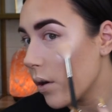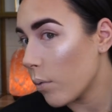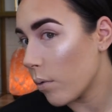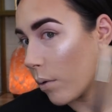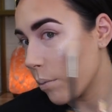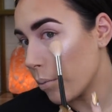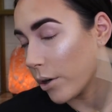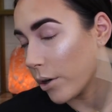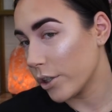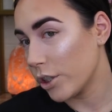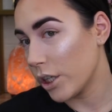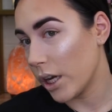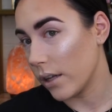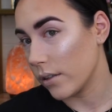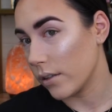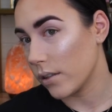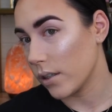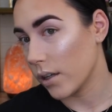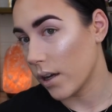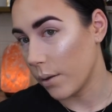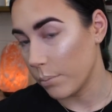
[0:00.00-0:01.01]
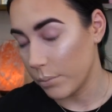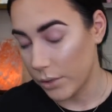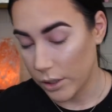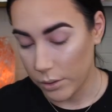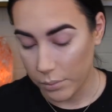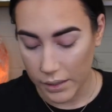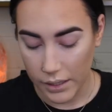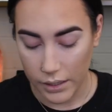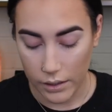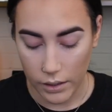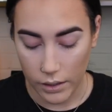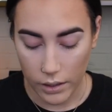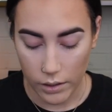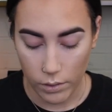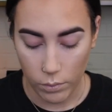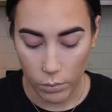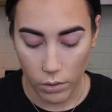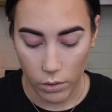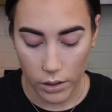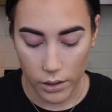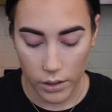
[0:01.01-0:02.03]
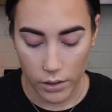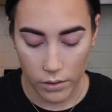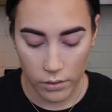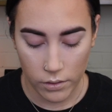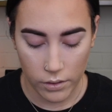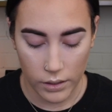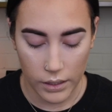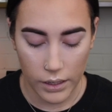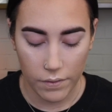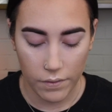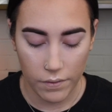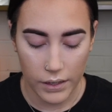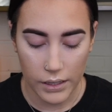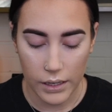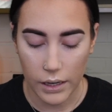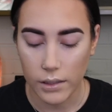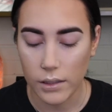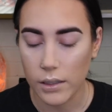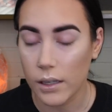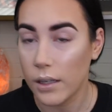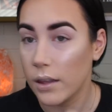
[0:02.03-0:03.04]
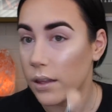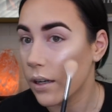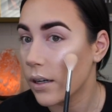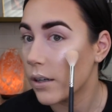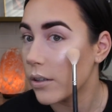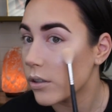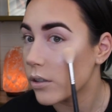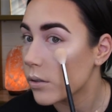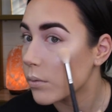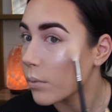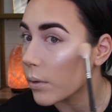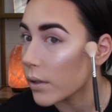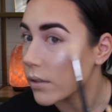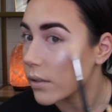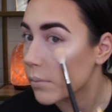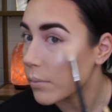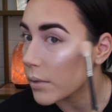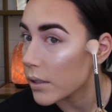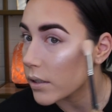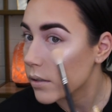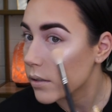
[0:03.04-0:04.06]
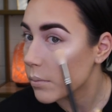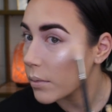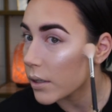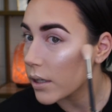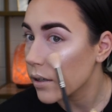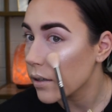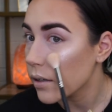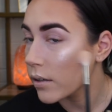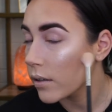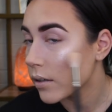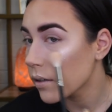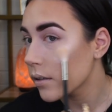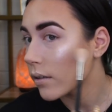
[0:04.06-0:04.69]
it one more chance to come to me in one. And if it doesn't, then it just wasn't meant to be.